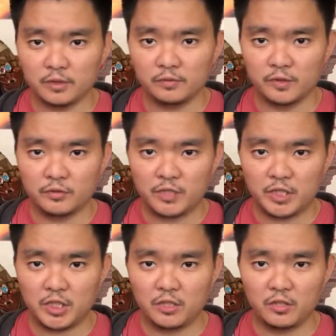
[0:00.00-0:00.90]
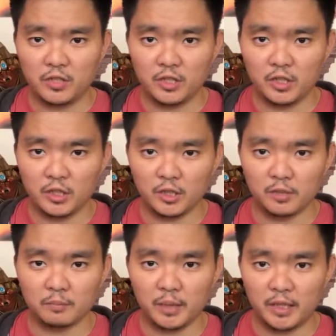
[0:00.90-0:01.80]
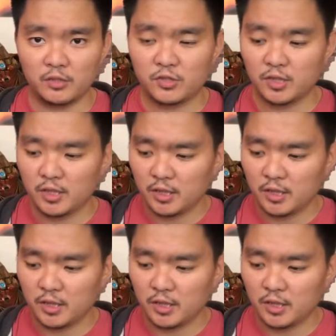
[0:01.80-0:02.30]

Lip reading: If you've seen the base,